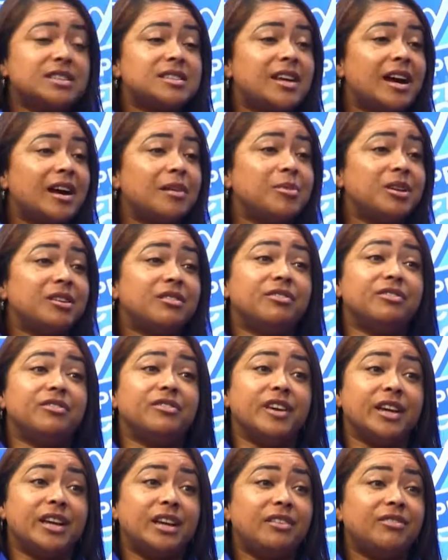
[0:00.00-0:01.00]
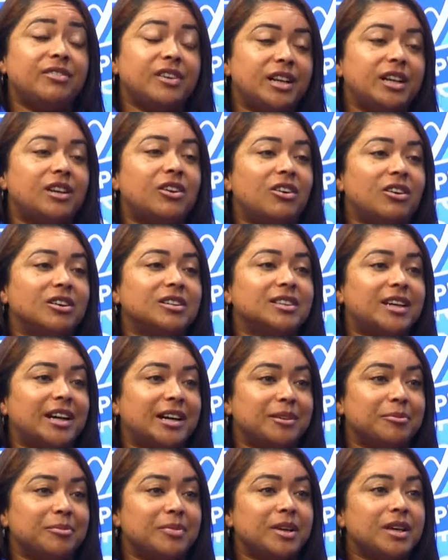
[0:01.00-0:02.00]
time in a very, very long
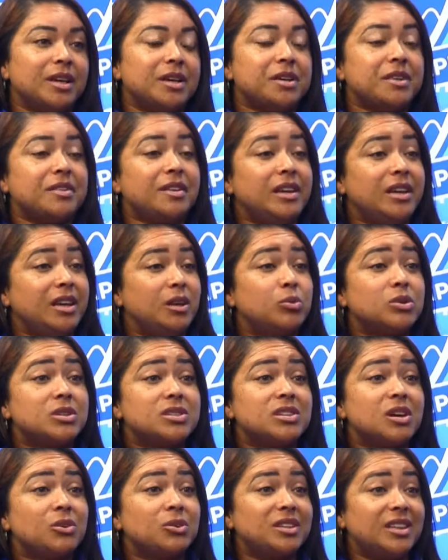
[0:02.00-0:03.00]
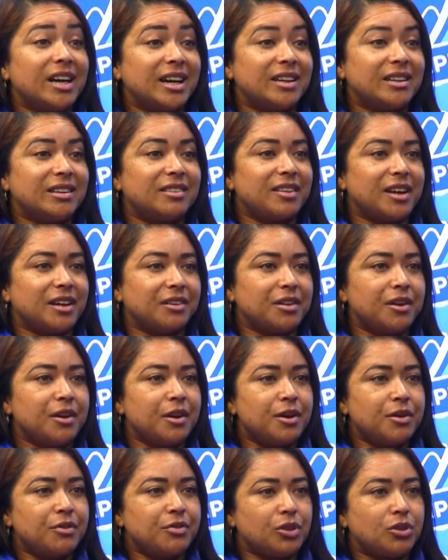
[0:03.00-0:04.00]
time, the league was so tight that
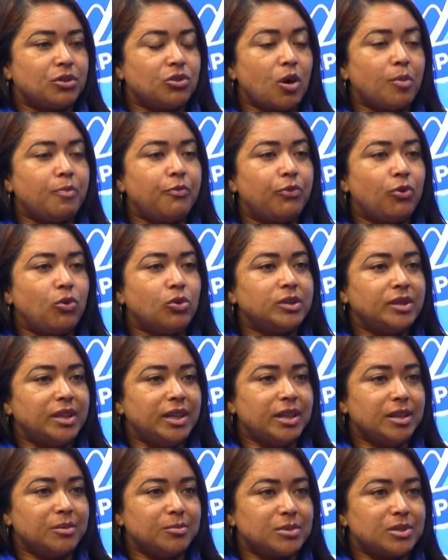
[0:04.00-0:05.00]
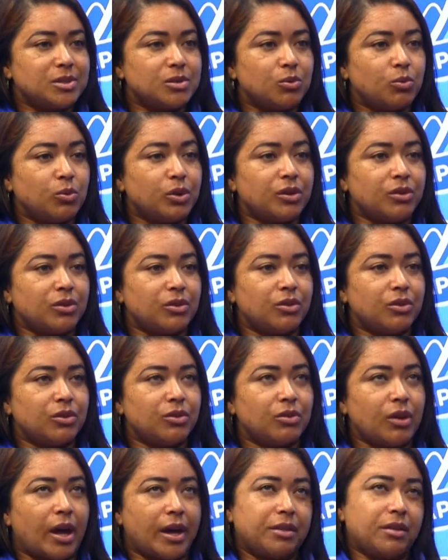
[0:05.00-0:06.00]
the top 4 teams with,
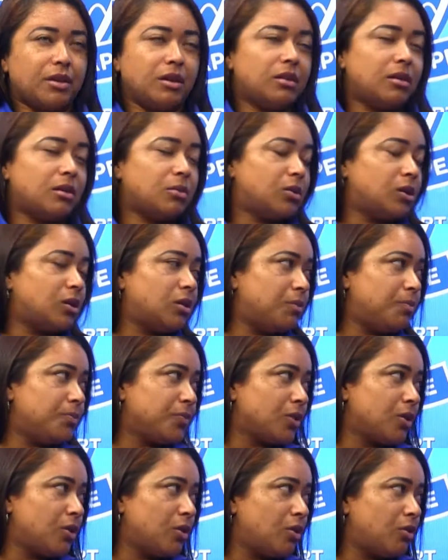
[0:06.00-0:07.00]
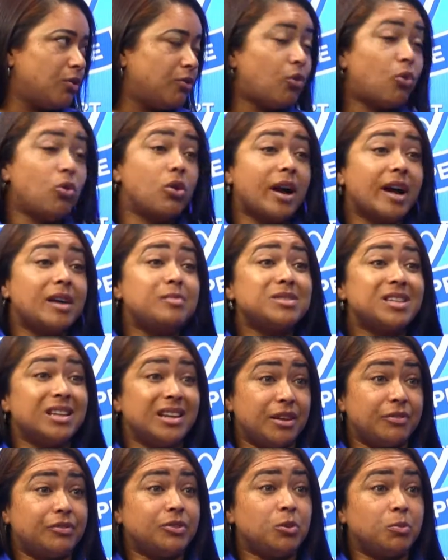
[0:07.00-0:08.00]
I think there were 4 games
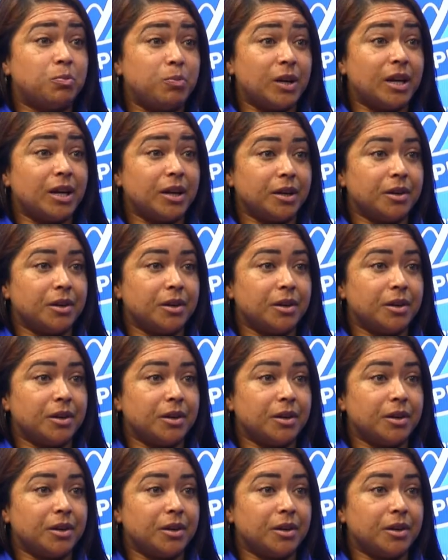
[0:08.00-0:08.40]
left to play.